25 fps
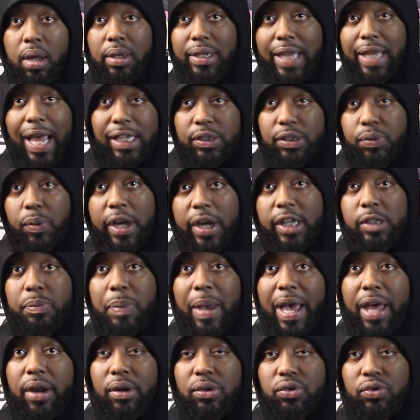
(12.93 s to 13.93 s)
That's where his
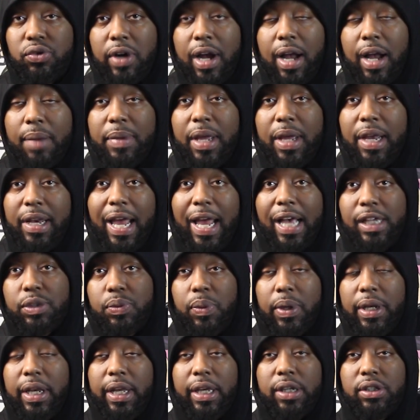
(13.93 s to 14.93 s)
battle dropped, and that's
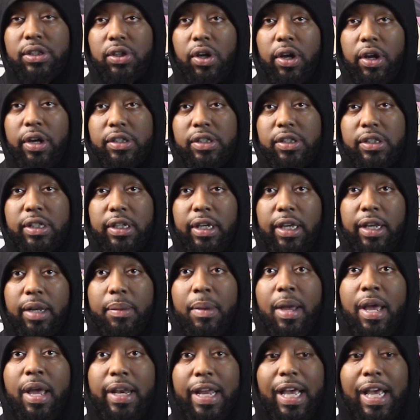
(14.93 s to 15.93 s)
where niggas started seeing him.
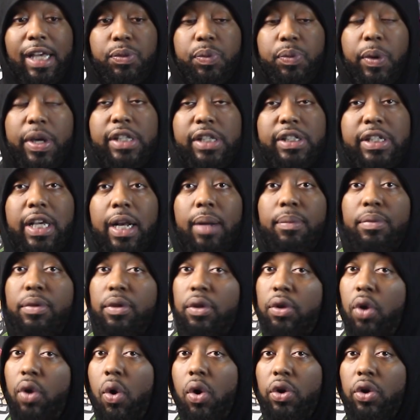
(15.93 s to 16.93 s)
That's where he said, I'm
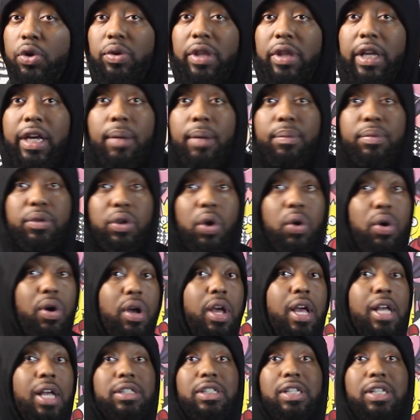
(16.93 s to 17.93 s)
Thor. You think I'm
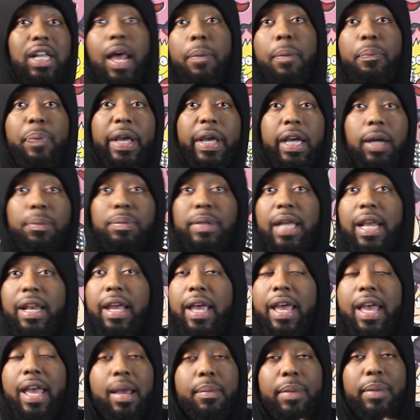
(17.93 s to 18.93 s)
Thor? Till I pick up that
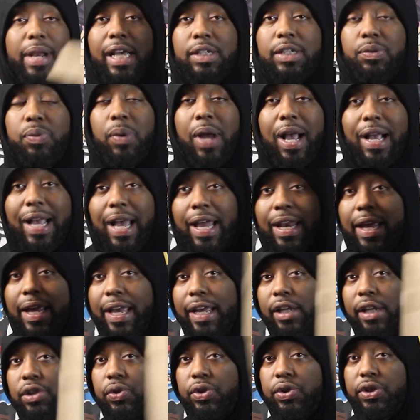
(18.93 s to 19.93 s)
hammer. That's where I got
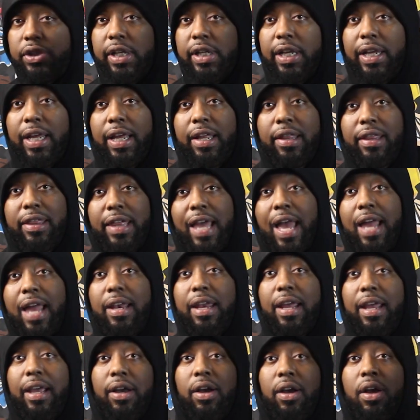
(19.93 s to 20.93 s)
interested in that
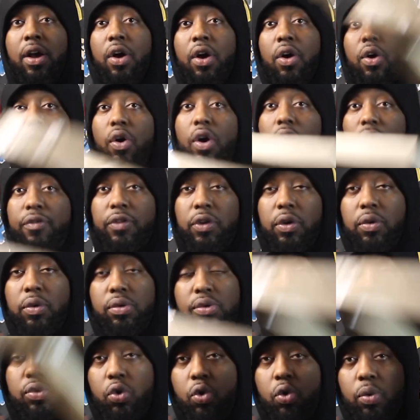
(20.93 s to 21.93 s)
nigga off
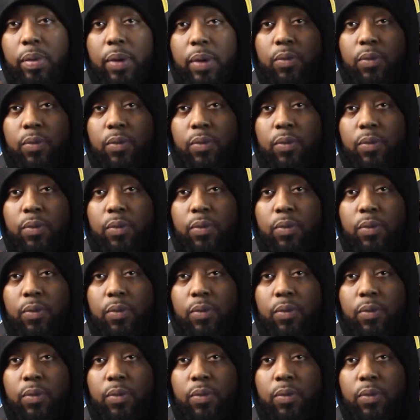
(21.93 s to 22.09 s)
YouTube.